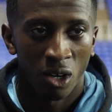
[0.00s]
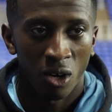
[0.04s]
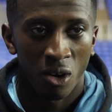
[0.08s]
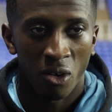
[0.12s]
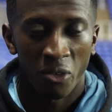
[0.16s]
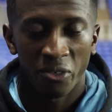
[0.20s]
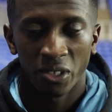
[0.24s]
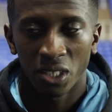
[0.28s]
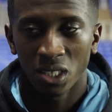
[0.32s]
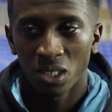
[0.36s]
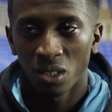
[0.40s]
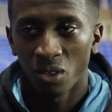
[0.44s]

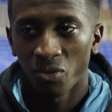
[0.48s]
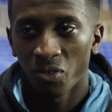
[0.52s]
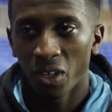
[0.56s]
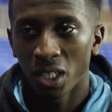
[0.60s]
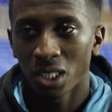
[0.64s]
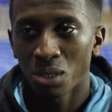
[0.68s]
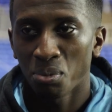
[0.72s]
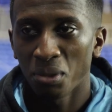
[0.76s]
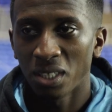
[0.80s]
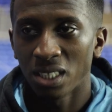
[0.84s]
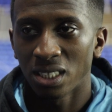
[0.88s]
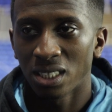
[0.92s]
obviously with
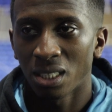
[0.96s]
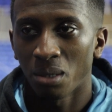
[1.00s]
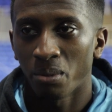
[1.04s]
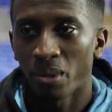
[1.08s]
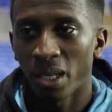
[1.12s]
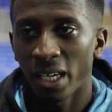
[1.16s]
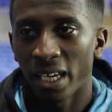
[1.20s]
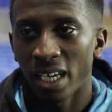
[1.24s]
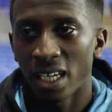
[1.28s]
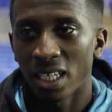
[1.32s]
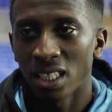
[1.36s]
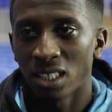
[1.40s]
us being
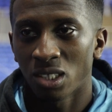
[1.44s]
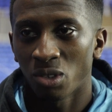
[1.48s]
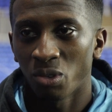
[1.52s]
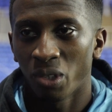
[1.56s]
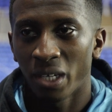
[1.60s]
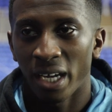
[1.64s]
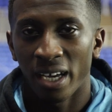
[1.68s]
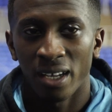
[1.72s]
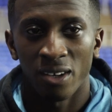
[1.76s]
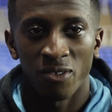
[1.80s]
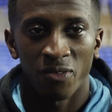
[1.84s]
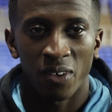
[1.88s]
similar age we
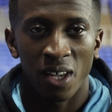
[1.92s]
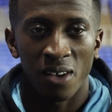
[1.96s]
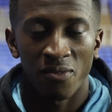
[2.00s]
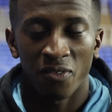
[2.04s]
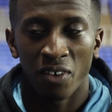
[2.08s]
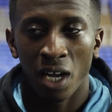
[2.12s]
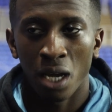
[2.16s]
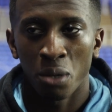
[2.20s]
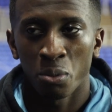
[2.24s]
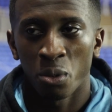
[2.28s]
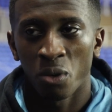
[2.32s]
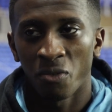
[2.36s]
kind of like
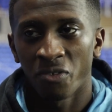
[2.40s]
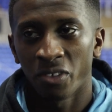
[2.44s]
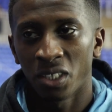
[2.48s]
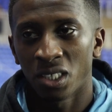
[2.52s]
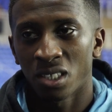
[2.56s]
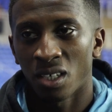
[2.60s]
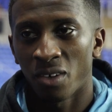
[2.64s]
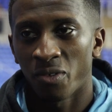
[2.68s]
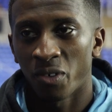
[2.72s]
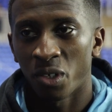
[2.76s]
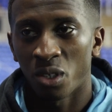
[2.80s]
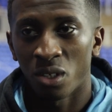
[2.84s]
vibe off
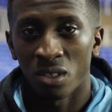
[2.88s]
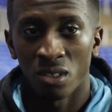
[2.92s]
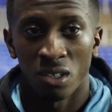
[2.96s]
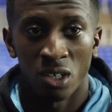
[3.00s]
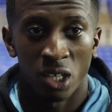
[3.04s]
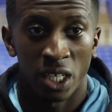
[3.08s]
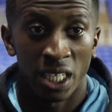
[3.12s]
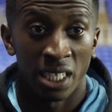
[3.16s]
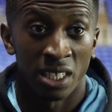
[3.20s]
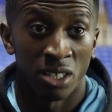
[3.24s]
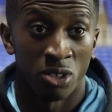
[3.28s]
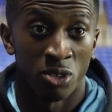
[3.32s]
each other
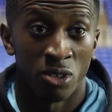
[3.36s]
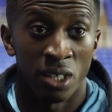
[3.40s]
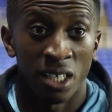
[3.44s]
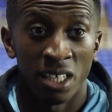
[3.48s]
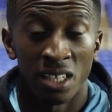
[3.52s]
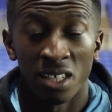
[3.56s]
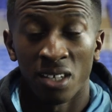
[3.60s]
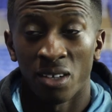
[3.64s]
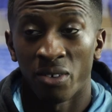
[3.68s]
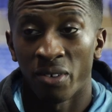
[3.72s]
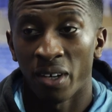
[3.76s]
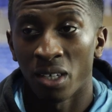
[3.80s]
in,
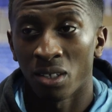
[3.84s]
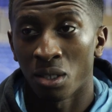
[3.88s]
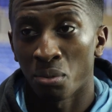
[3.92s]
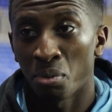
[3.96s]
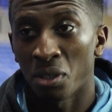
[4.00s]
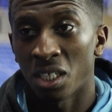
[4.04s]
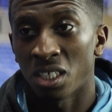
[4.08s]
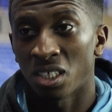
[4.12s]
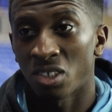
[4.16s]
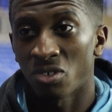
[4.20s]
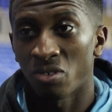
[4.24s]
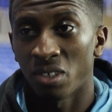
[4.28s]
in and around the
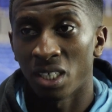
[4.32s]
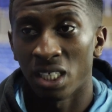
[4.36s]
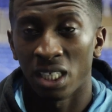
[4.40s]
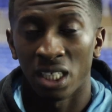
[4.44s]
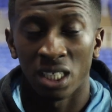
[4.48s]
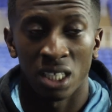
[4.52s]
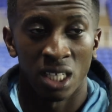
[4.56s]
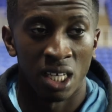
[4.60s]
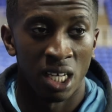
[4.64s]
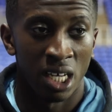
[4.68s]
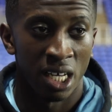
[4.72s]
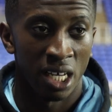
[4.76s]
pitch
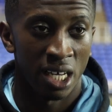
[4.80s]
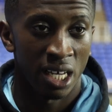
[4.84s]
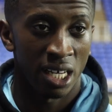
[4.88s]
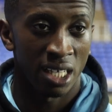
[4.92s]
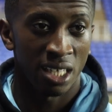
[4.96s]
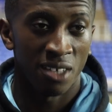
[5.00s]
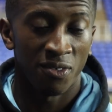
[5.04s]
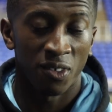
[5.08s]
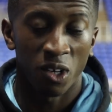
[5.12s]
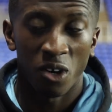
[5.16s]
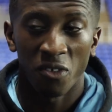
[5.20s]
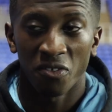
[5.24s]
really
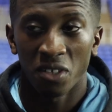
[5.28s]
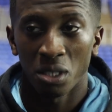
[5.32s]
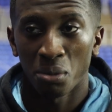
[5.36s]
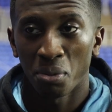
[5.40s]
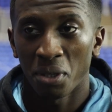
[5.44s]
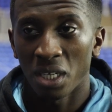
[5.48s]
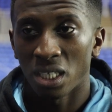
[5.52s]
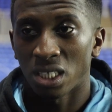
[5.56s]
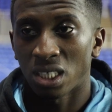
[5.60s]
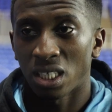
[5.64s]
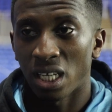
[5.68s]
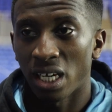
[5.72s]
and even off the
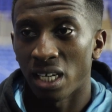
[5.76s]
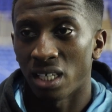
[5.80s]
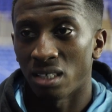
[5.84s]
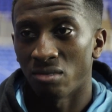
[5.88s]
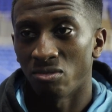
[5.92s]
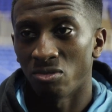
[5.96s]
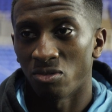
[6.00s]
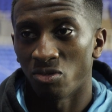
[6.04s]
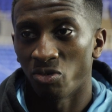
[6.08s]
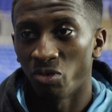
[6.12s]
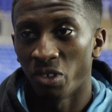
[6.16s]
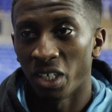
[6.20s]
pitch like
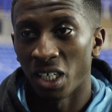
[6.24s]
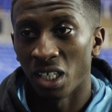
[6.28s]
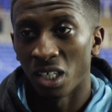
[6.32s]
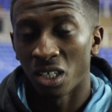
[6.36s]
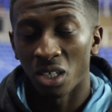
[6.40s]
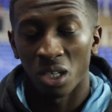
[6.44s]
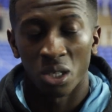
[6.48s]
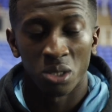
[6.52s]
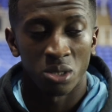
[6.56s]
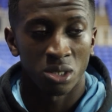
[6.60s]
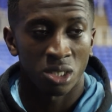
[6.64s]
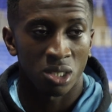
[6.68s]
really
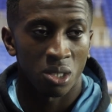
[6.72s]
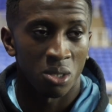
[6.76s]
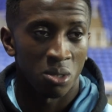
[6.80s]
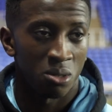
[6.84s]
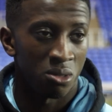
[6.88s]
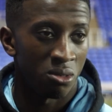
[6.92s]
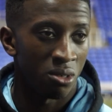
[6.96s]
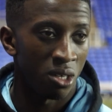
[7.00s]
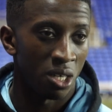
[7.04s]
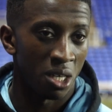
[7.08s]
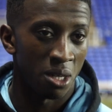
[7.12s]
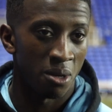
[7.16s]
close
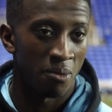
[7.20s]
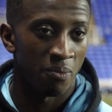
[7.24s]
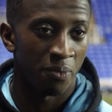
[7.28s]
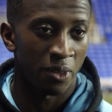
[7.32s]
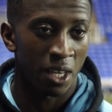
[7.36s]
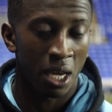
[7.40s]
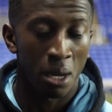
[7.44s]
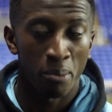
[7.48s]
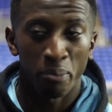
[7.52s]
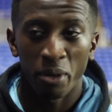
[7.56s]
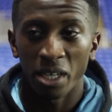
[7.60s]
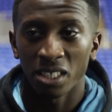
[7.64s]
so um,
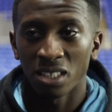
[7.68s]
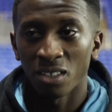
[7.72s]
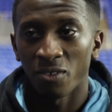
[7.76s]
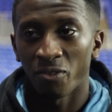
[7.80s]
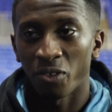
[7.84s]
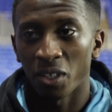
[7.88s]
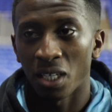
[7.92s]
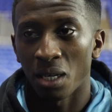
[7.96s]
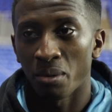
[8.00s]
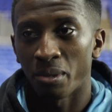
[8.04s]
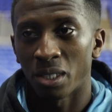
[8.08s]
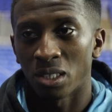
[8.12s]
I'm buzzing
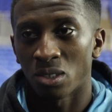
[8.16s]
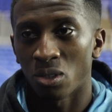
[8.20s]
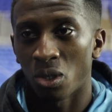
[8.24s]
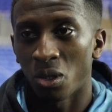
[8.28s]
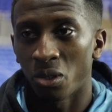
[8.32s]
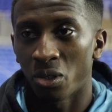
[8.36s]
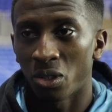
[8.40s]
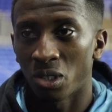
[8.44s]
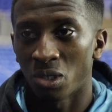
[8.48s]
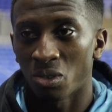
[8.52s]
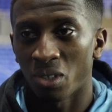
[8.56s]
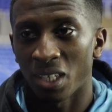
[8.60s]
for them as
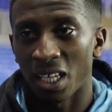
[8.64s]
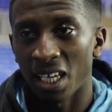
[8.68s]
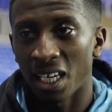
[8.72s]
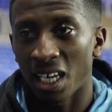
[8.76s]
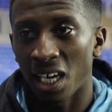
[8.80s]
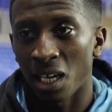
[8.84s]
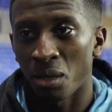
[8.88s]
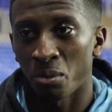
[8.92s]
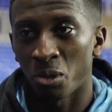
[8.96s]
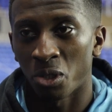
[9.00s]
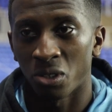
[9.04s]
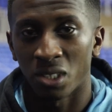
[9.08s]
well because when they
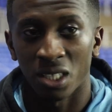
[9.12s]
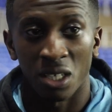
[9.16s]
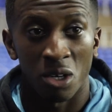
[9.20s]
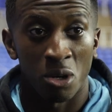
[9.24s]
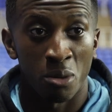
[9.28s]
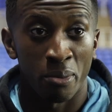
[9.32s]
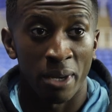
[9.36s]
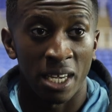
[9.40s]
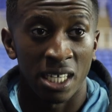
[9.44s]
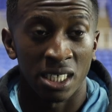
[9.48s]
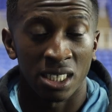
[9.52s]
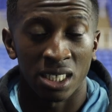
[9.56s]
came on they
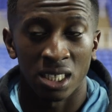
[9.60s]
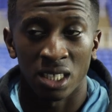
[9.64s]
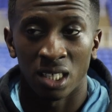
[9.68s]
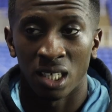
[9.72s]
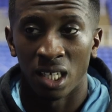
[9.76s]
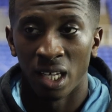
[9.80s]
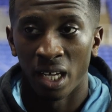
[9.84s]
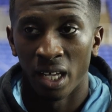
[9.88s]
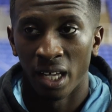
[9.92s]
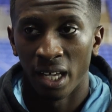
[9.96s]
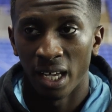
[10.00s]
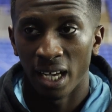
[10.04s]
were amazing
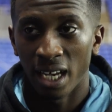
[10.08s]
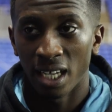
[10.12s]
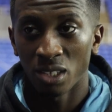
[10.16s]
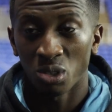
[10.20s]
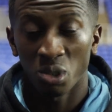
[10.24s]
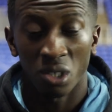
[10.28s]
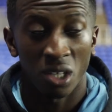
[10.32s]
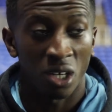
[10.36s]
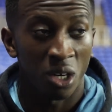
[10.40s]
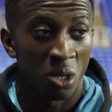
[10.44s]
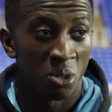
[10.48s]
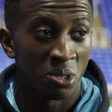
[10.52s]

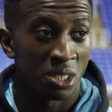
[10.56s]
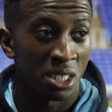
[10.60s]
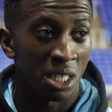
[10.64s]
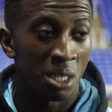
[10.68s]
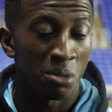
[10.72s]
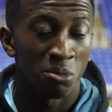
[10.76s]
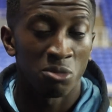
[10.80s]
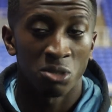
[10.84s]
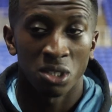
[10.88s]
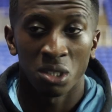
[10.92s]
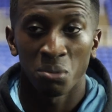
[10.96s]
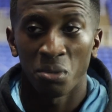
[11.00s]
as were the whole
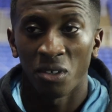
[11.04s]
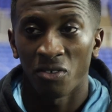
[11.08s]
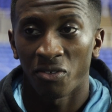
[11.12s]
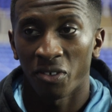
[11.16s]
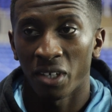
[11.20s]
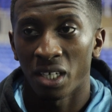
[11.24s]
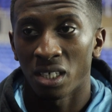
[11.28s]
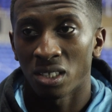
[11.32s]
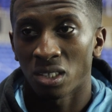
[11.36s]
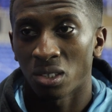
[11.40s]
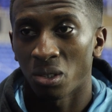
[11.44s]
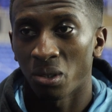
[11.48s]
team to be
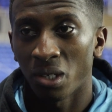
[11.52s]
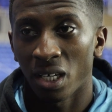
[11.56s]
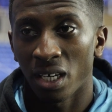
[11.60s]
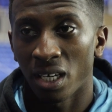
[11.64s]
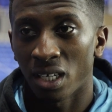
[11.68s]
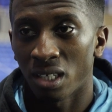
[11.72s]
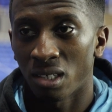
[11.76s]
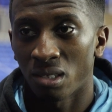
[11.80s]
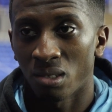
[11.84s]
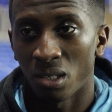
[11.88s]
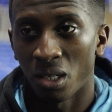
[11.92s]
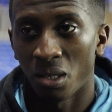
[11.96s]
fair so
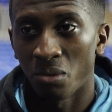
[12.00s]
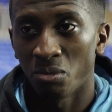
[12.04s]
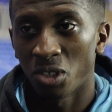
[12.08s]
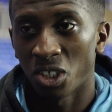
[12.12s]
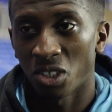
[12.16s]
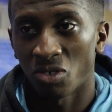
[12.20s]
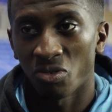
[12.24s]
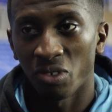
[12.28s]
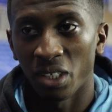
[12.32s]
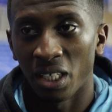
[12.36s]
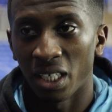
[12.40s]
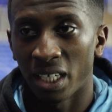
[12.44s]
yeah I'm
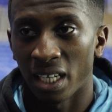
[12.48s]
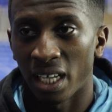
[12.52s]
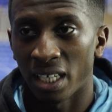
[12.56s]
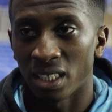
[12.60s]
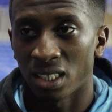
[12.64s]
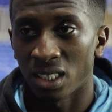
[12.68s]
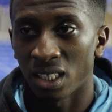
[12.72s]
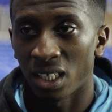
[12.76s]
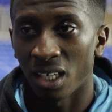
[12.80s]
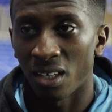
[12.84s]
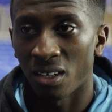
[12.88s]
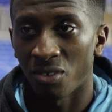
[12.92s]
just really
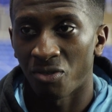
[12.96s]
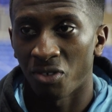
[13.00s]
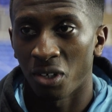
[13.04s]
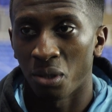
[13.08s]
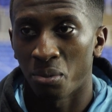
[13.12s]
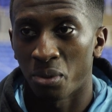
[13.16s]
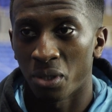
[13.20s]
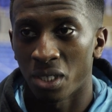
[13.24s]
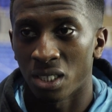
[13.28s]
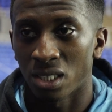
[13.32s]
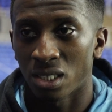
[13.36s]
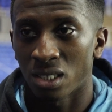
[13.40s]
glad to get the
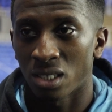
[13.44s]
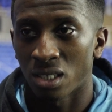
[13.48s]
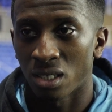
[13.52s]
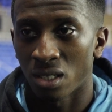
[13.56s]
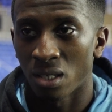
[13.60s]
three points.